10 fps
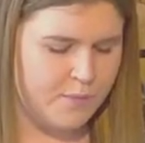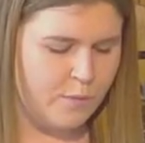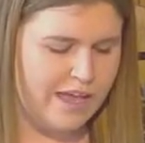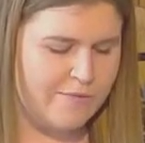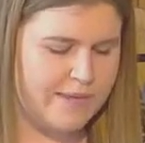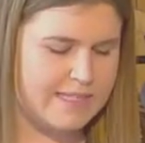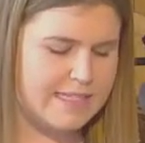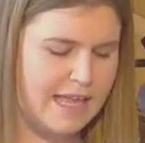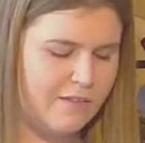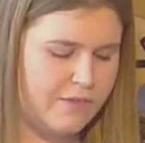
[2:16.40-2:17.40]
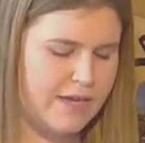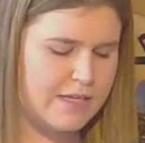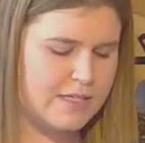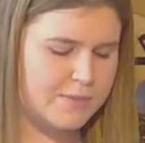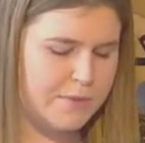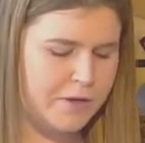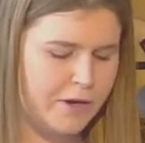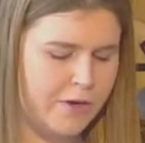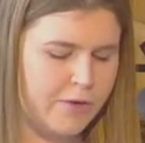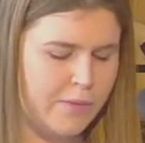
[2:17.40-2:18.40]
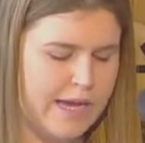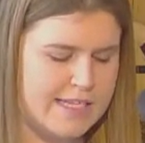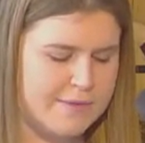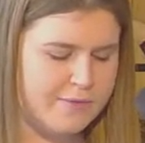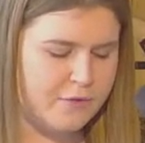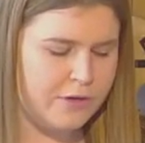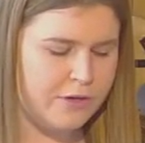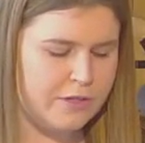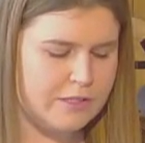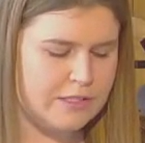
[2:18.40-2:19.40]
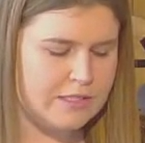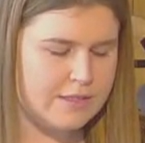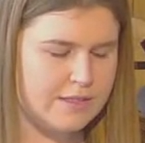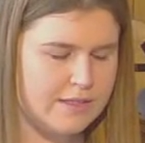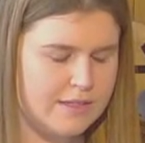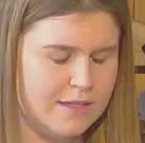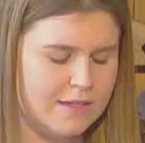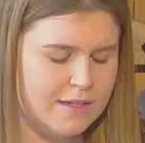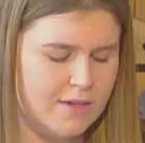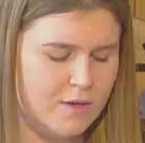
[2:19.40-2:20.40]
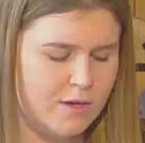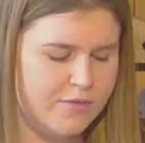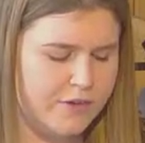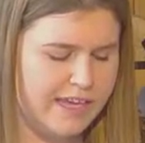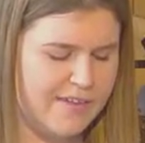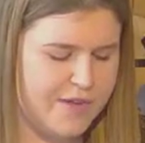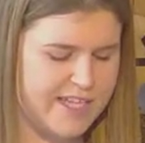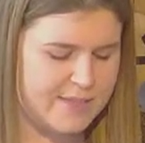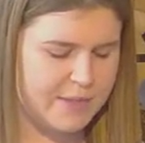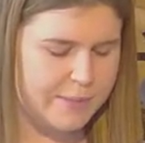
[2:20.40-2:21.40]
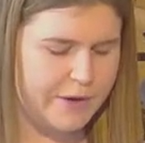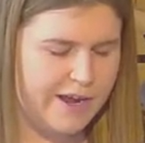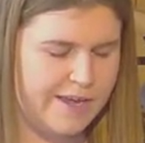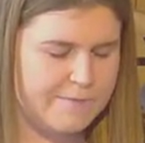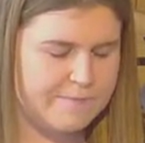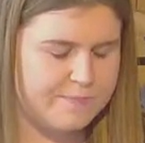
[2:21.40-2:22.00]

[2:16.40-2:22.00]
We have been selfish, putting our own ways before yours. Lord, forgive us, we pray.